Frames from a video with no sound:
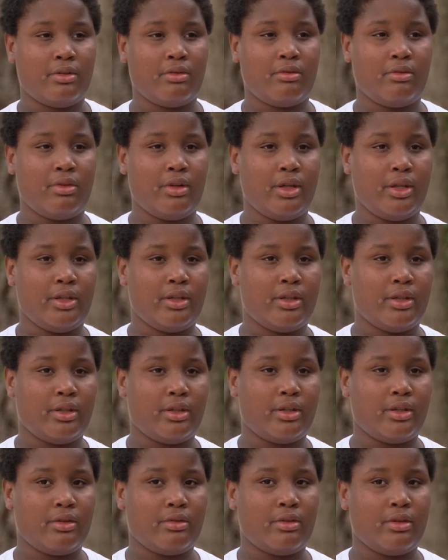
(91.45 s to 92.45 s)
when
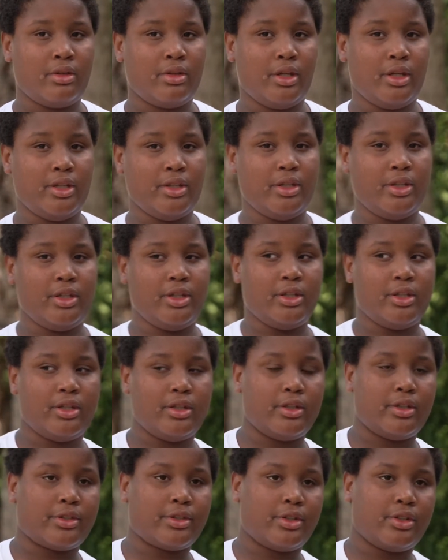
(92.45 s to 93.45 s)
they need
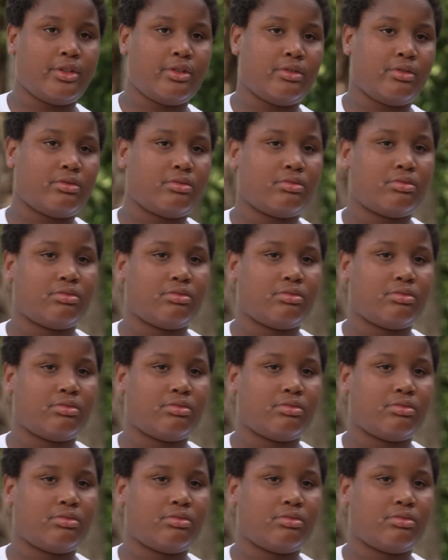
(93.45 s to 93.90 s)
anything.